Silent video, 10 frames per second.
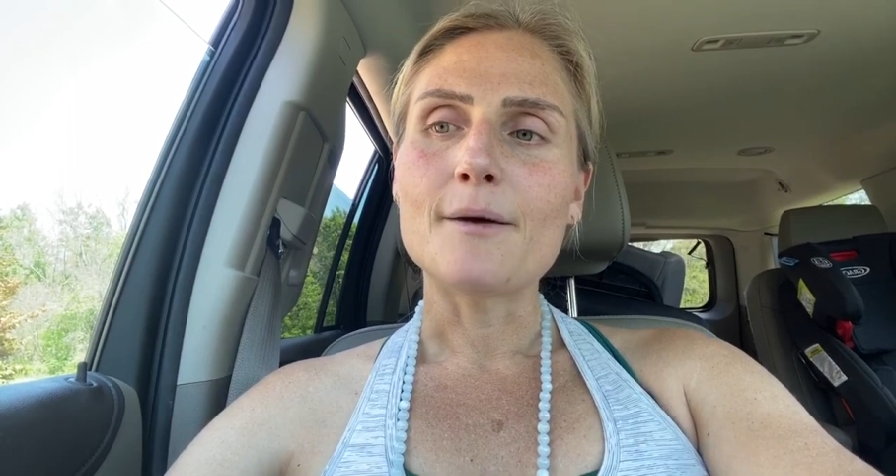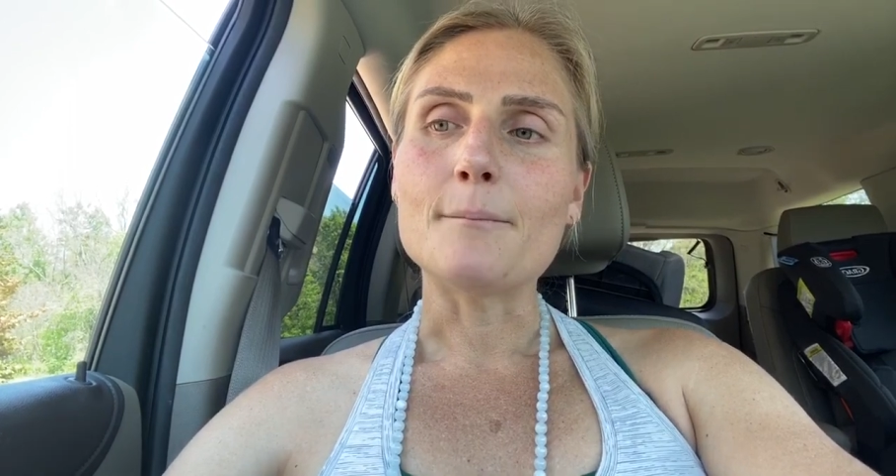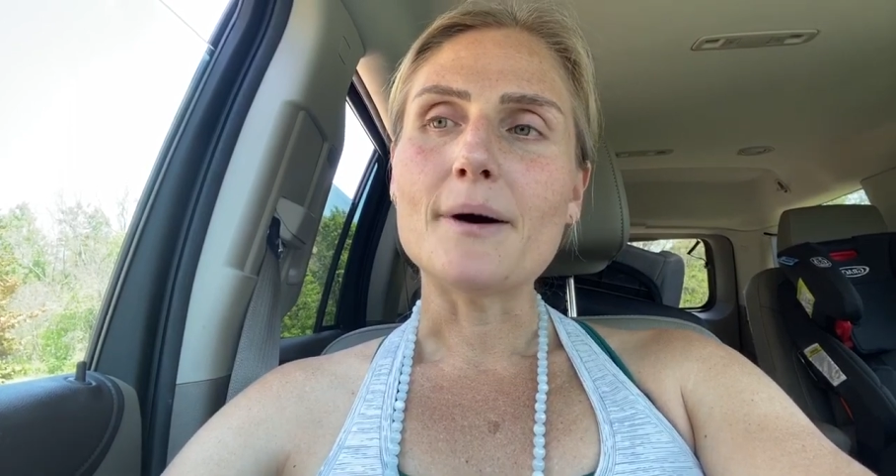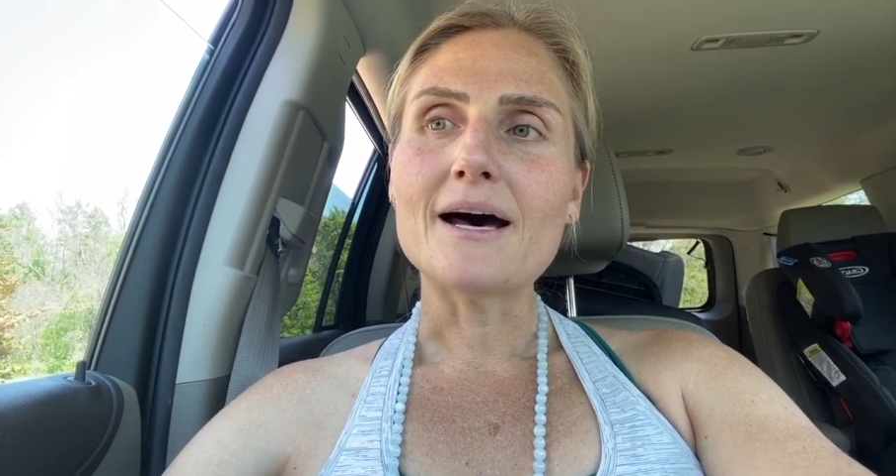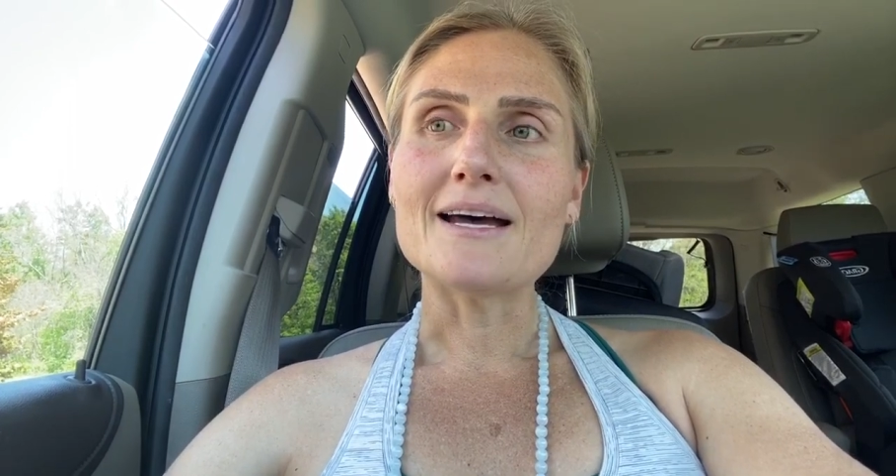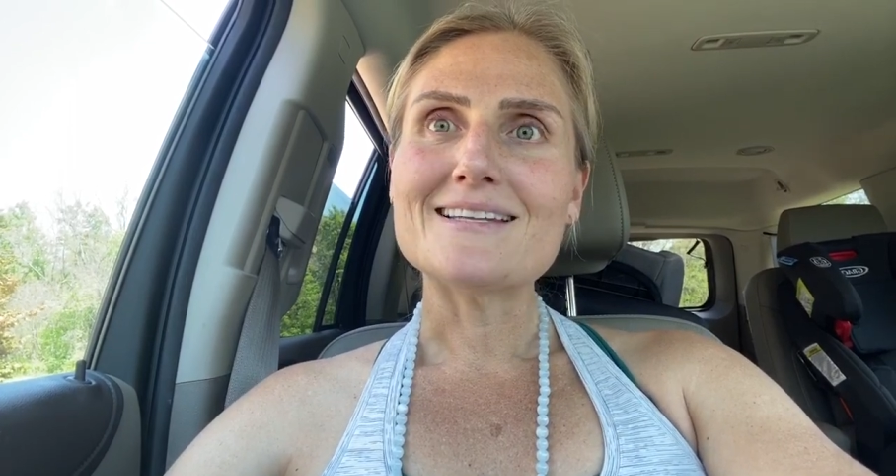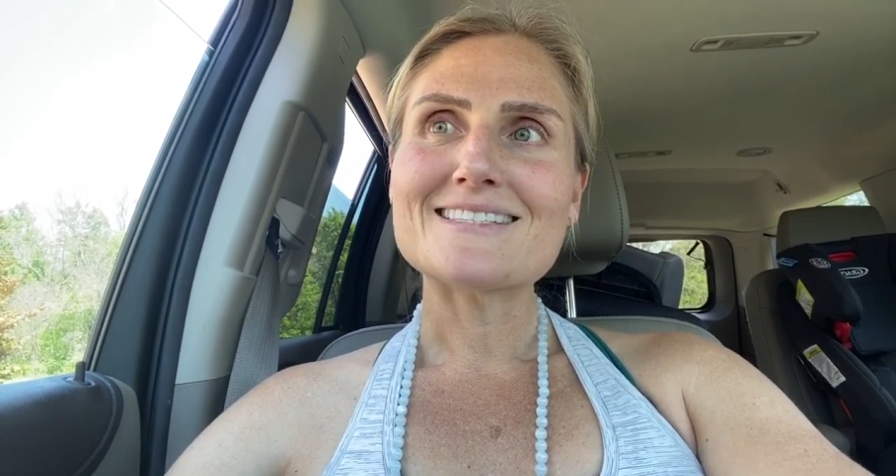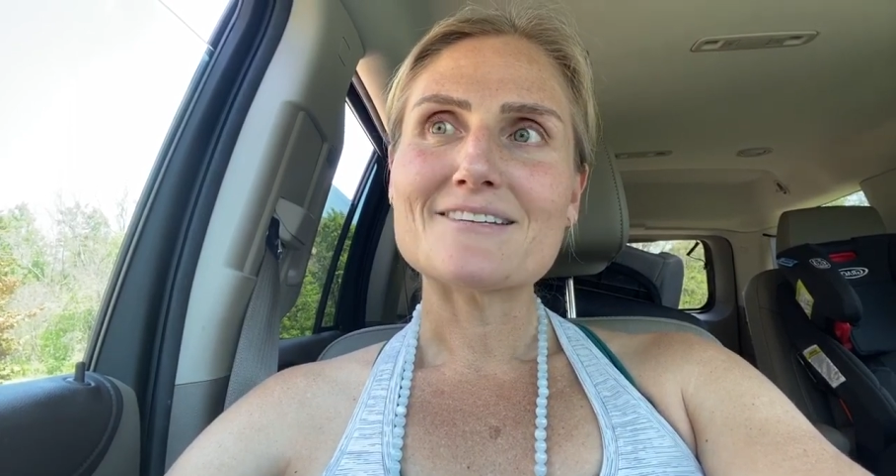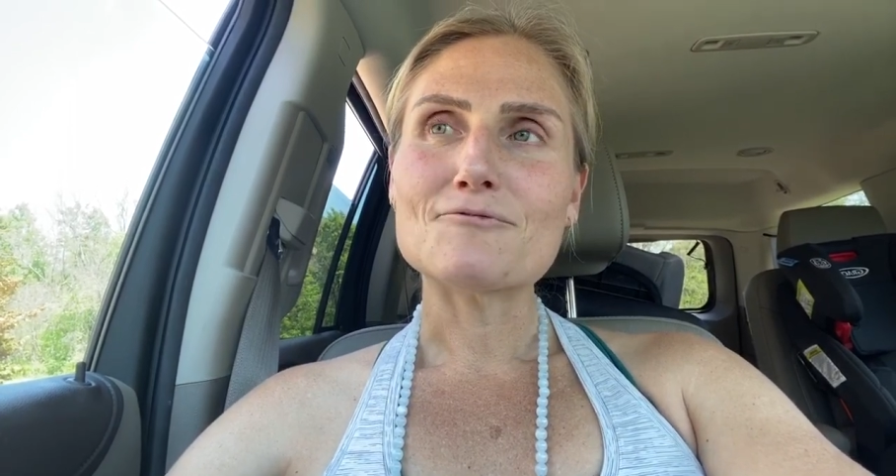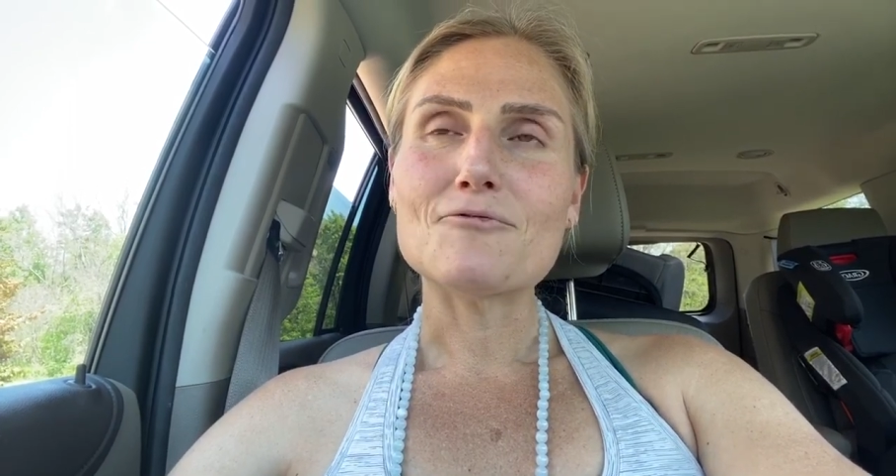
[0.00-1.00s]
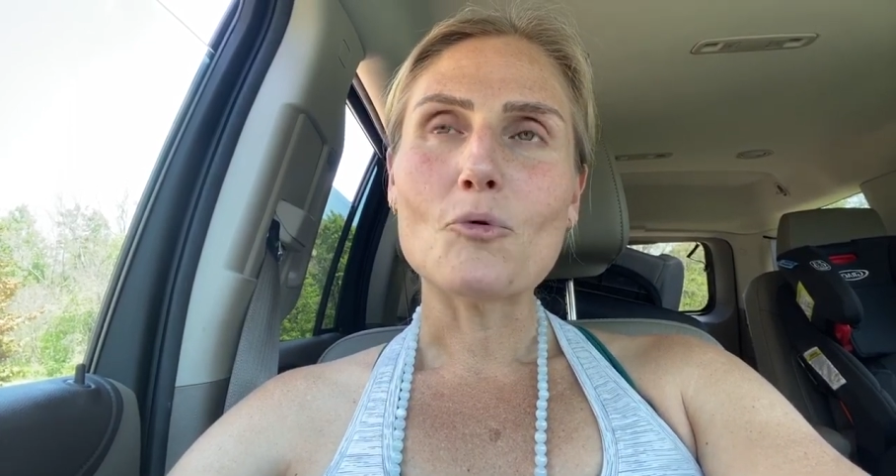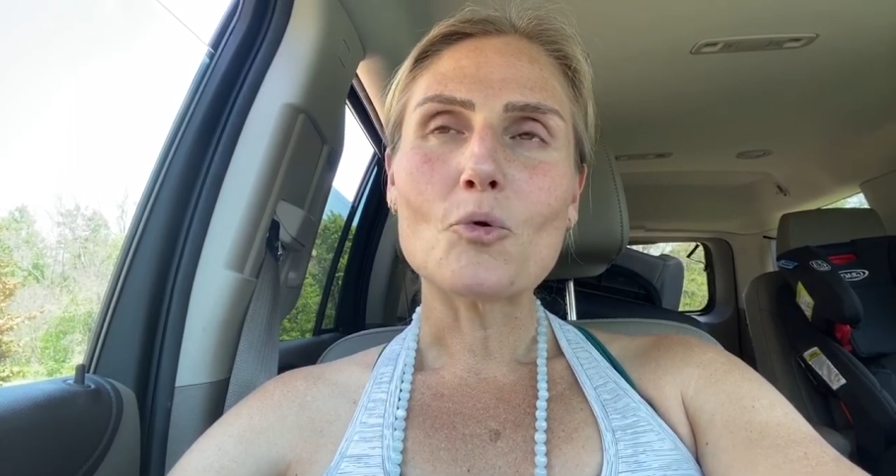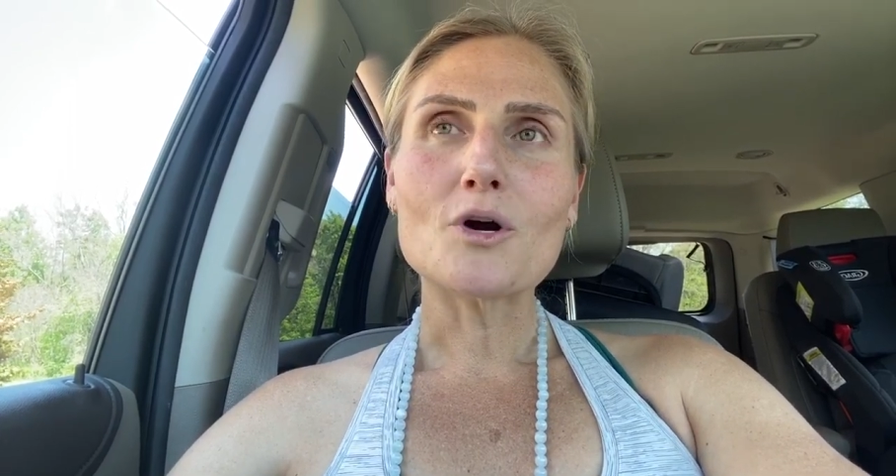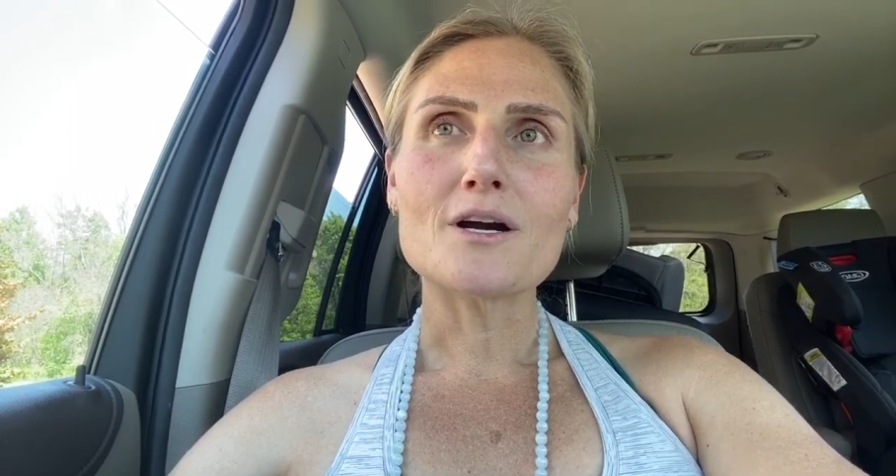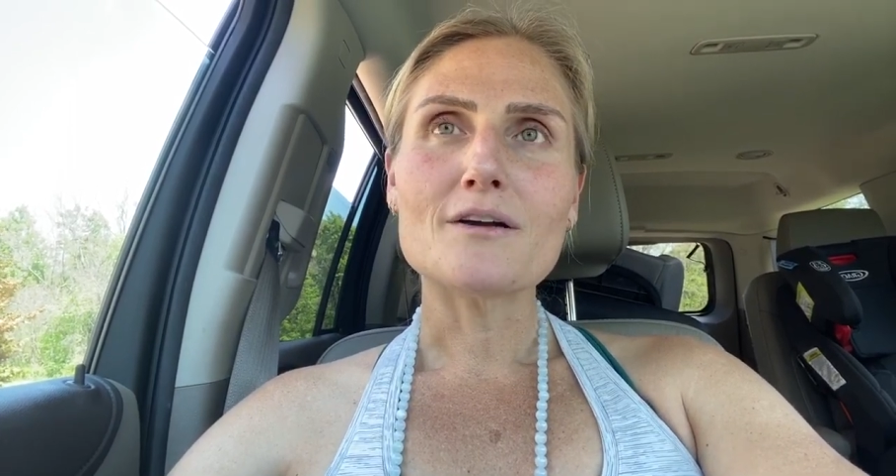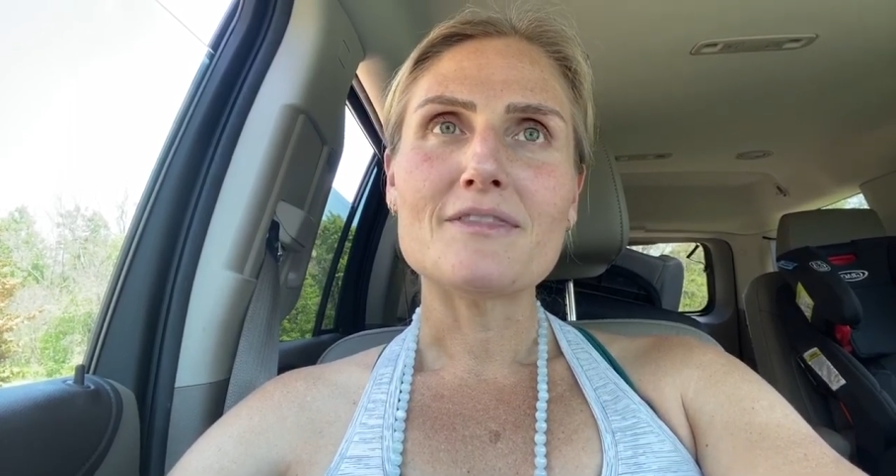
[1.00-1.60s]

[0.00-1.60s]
but for